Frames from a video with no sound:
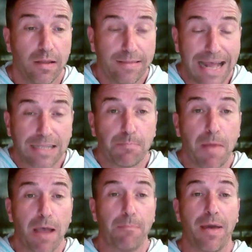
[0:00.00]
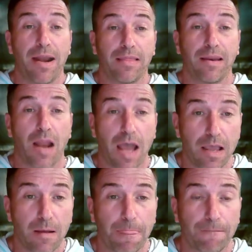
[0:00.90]
That's my bet of the
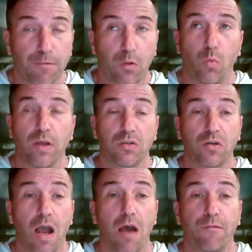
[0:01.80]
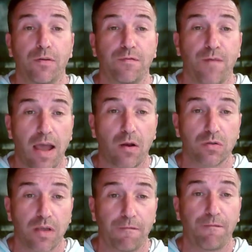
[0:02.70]
night for the Western Conference Finals
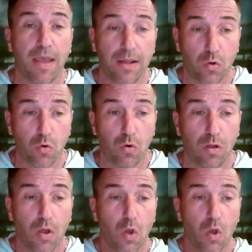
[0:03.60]
on FanDuel.